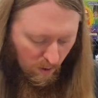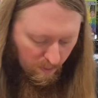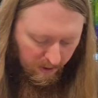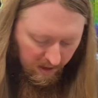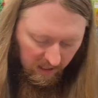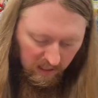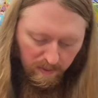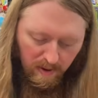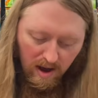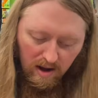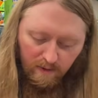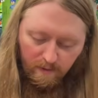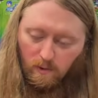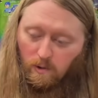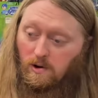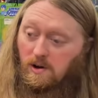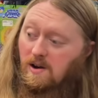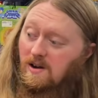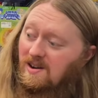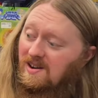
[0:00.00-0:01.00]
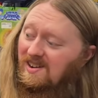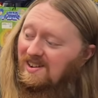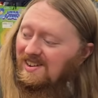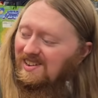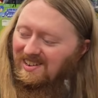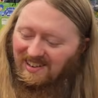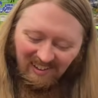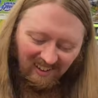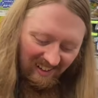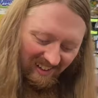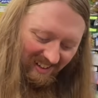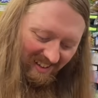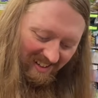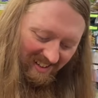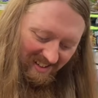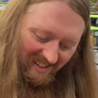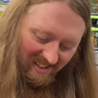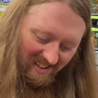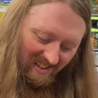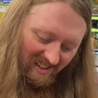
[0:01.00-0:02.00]
opening them out of
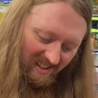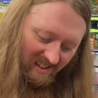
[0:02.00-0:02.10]
order.